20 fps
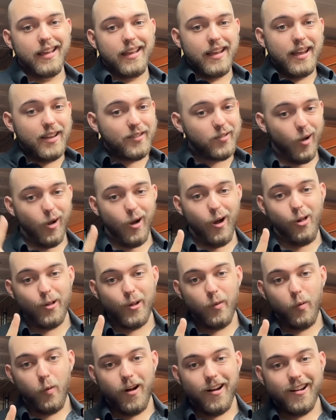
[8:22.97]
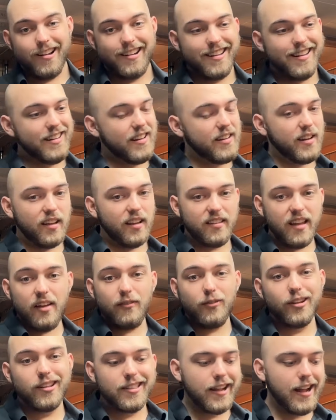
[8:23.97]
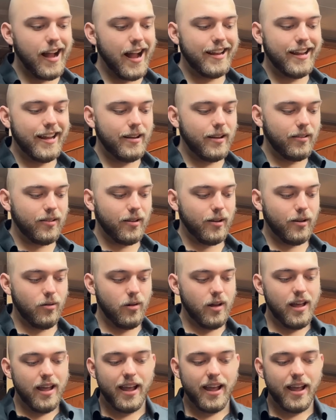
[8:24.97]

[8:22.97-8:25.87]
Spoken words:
is all in one, does everything I need it to.